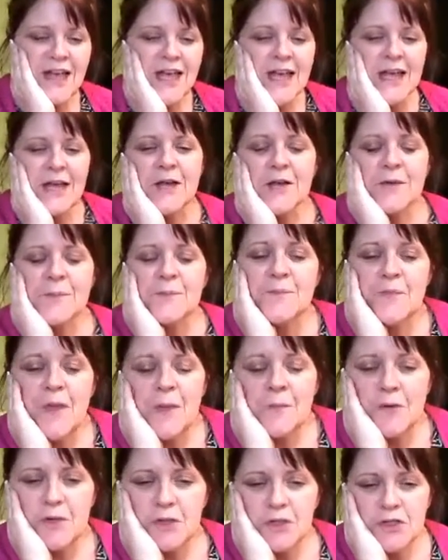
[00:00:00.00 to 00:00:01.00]

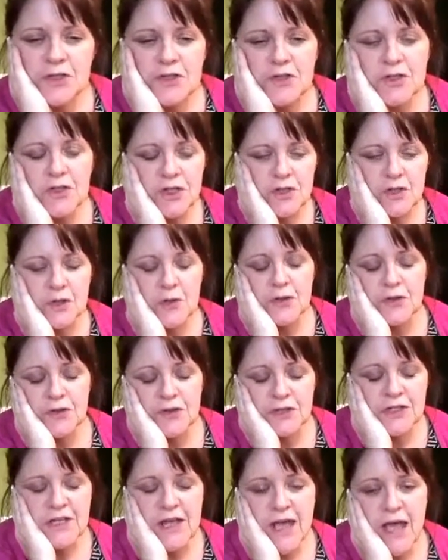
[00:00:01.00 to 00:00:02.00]
I'm not going to do a tutorial
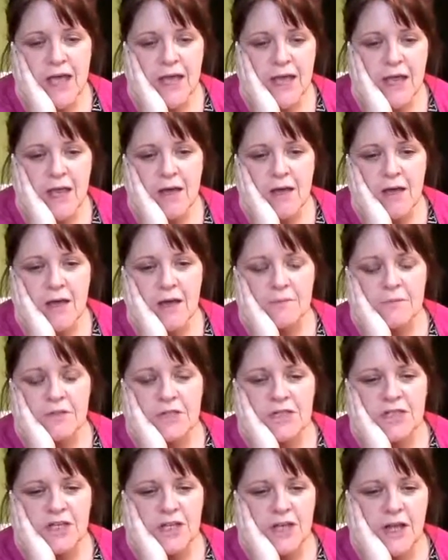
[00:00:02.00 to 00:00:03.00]
today. I'm
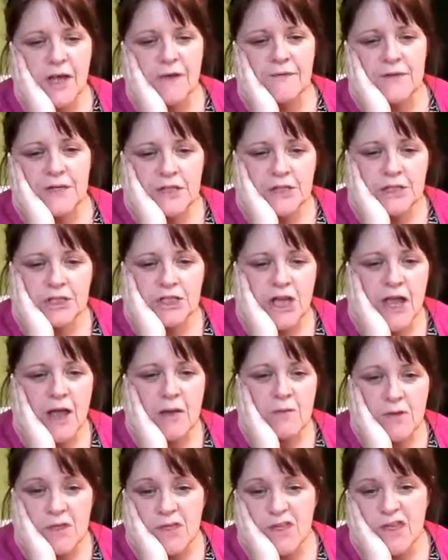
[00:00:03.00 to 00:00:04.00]
just going to have a little chat
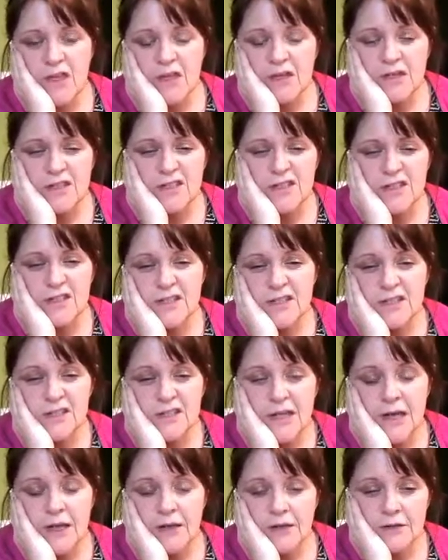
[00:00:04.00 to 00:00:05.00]
with you, just to sit
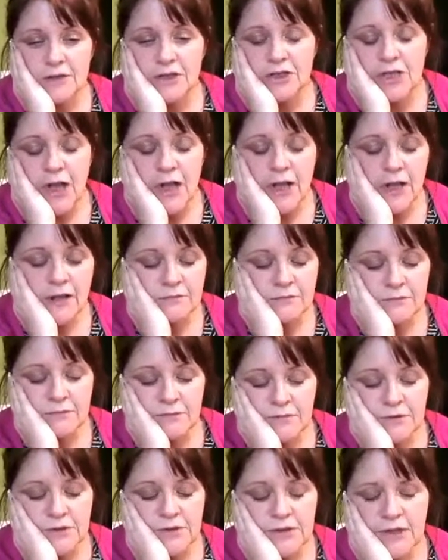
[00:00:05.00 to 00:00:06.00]
down and chat
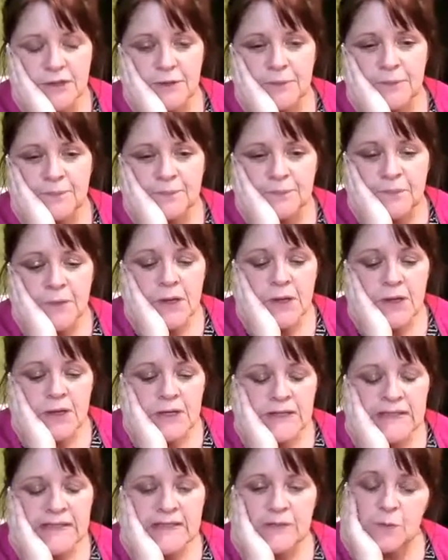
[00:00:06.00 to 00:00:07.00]
and
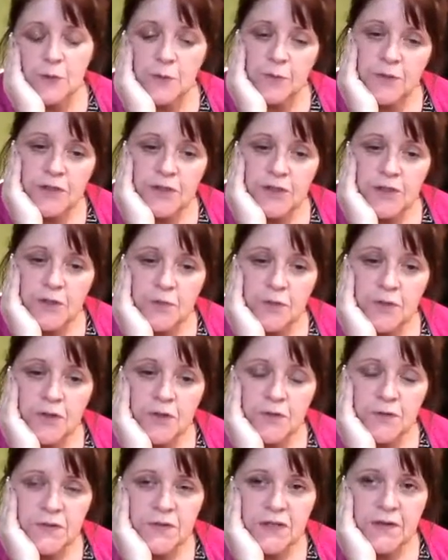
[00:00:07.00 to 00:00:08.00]
see what you've been doing with
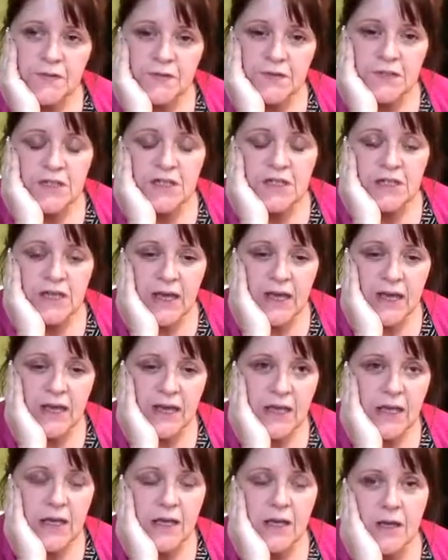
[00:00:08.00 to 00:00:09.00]
yourselves
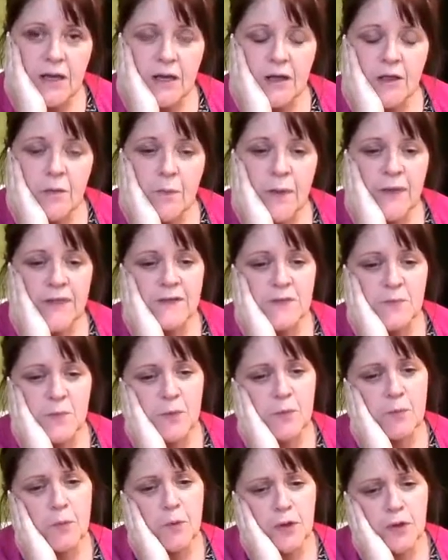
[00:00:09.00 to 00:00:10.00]
today. The weather's
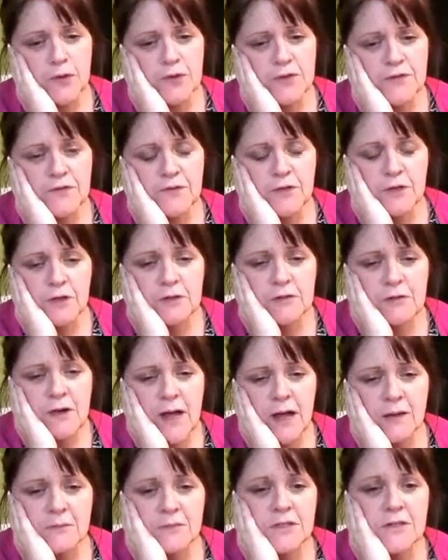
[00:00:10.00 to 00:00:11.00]
been beautiful,
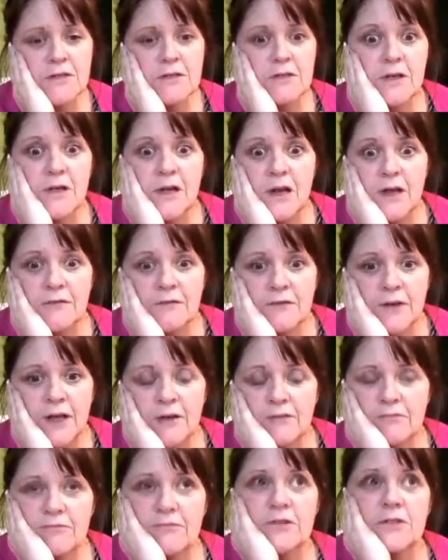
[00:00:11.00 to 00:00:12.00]
absolutely lovely,
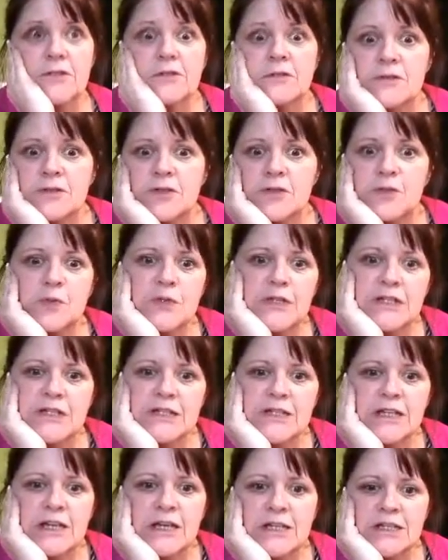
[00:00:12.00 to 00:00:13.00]
real spring
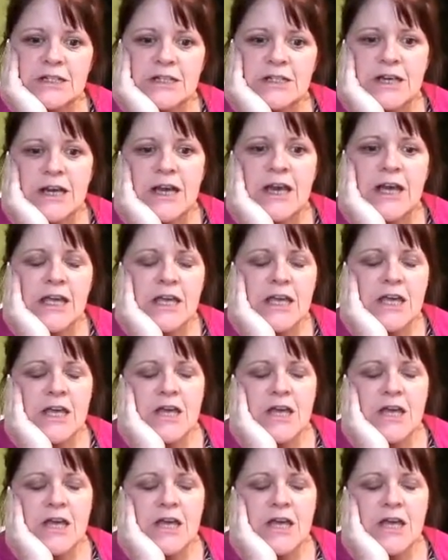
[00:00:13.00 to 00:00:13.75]
day today.